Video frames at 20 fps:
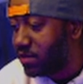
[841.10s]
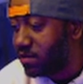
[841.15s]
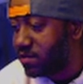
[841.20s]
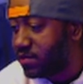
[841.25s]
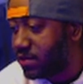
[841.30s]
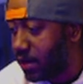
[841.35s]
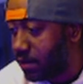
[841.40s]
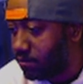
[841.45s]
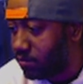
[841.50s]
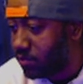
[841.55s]

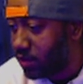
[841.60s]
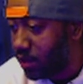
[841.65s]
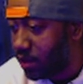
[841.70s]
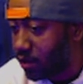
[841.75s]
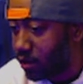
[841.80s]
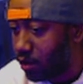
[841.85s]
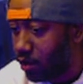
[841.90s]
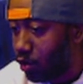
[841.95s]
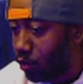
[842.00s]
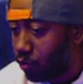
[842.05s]
same
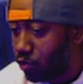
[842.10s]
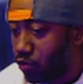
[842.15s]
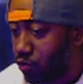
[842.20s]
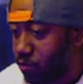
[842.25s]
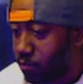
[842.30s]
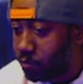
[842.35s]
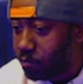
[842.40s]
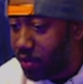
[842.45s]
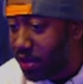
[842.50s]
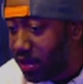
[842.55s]
thing. When
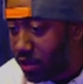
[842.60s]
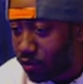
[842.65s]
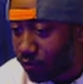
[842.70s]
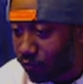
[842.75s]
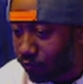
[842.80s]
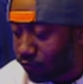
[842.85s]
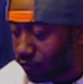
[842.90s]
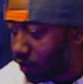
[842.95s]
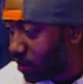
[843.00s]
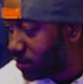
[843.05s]
you beat your
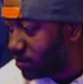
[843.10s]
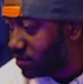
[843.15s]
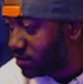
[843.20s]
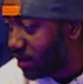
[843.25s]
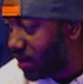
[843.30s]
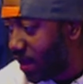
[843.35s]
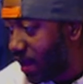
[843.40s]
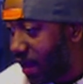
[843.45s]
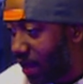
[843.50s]
friends